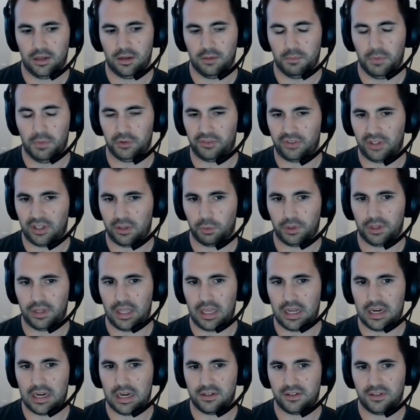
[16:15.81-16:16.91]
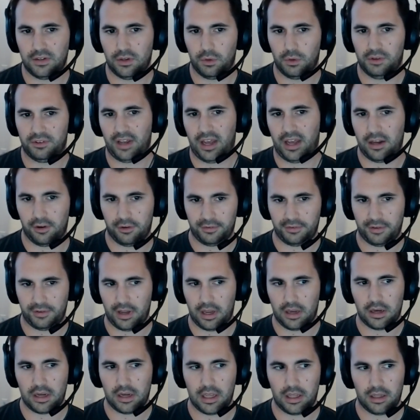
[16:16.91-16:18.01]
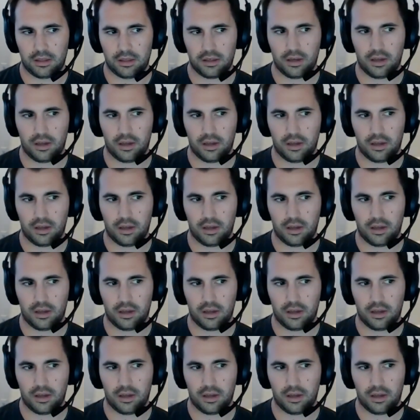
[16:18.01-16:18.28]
mostly related to, as I understand it,